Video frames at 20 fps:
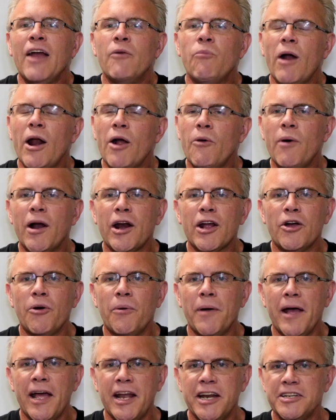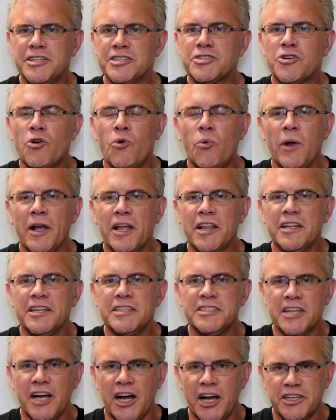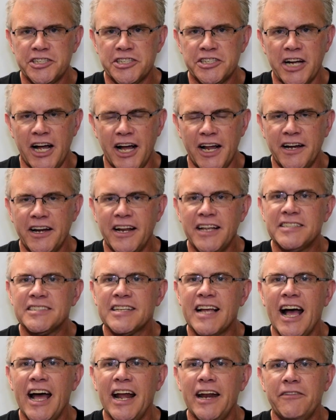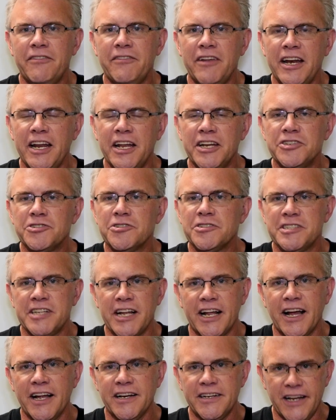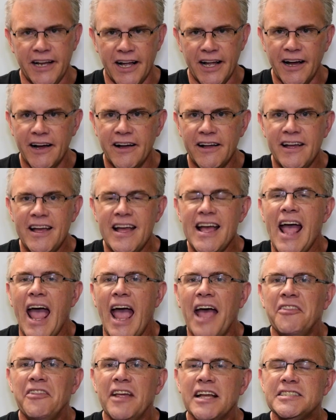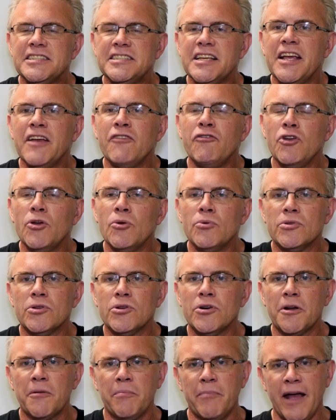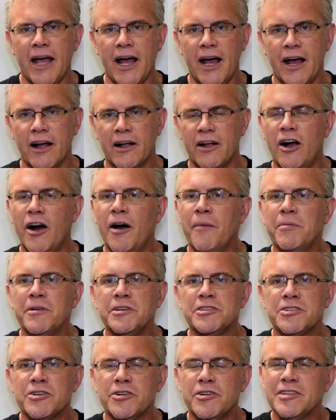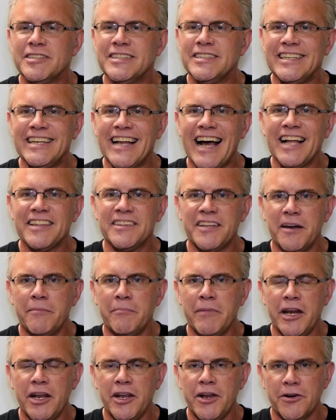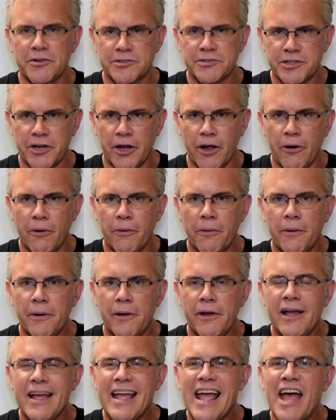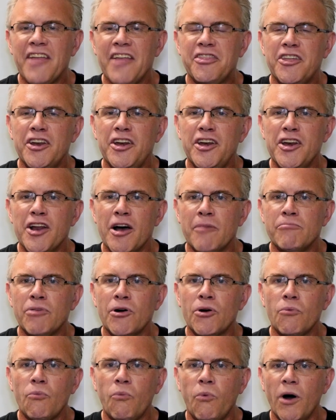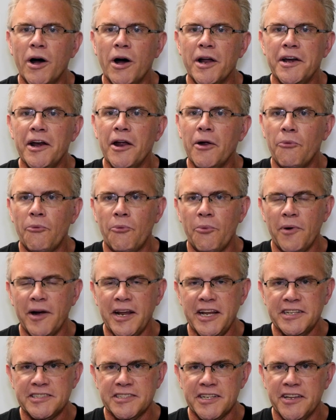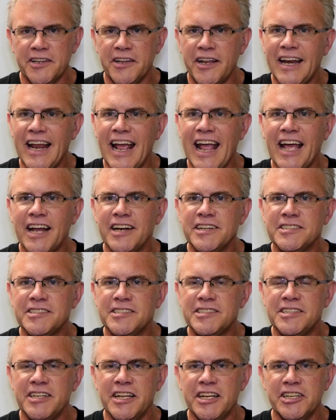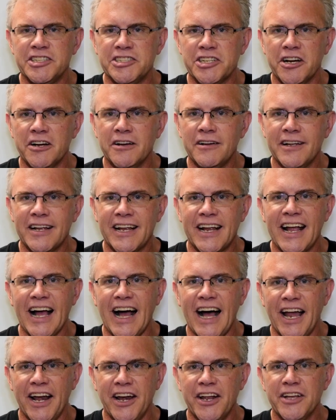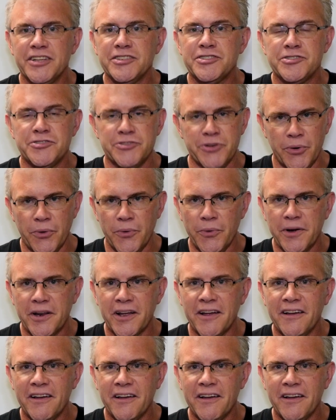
what I want to go ahead and just quickly touch on is kind of an interesting idea. And that's if you look back up until not that many years ago at the number one reason that anesthesia got sued.